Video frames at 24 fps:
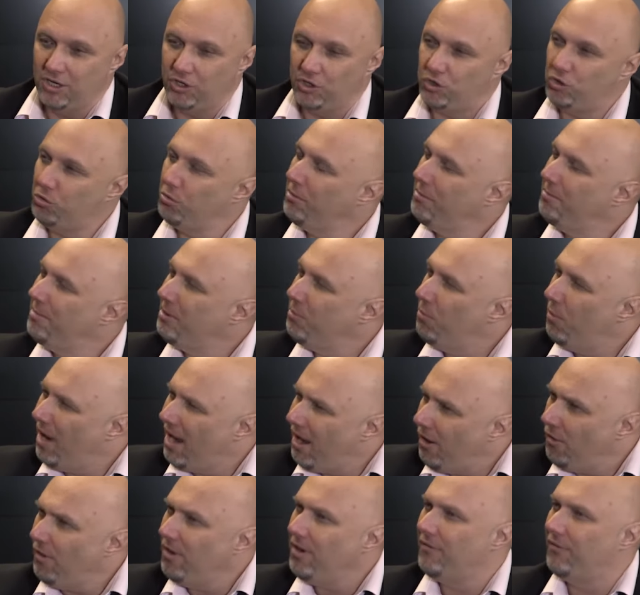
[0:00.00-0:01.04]
Should we be
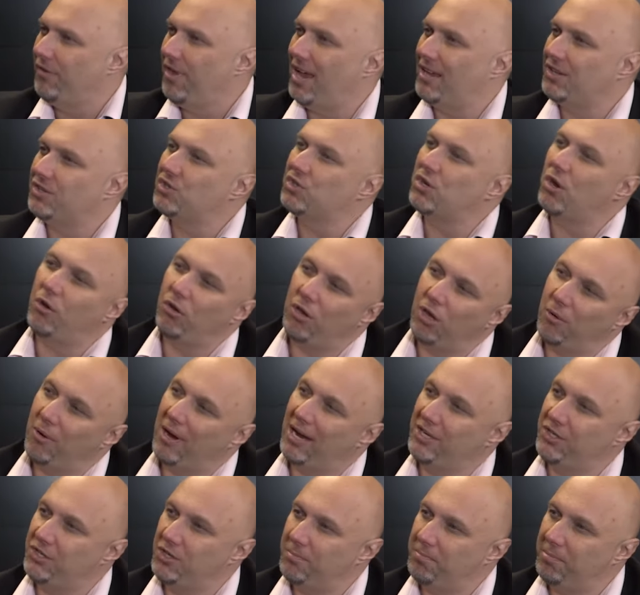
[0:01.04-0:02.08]
wary of that solo
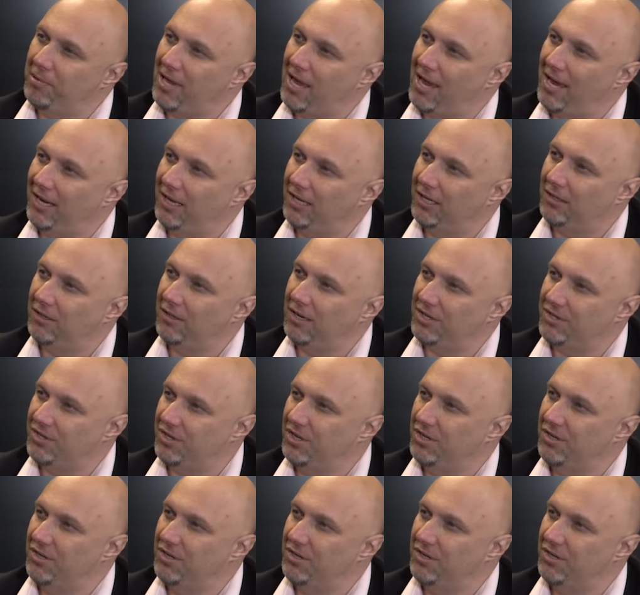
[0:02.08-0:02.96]
agent playing it as an